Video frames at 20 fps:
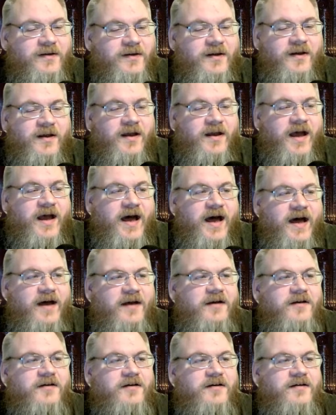I uh,
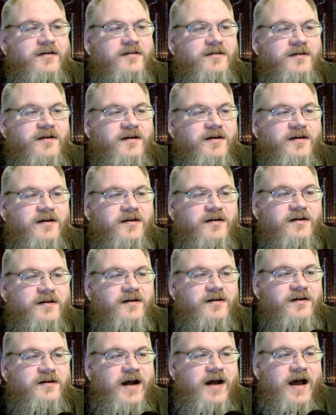yeah.
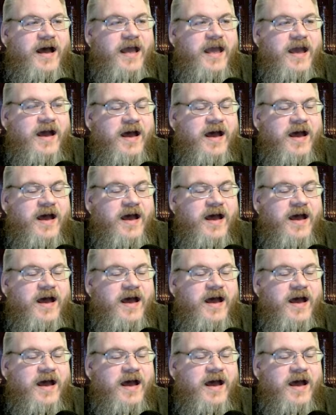I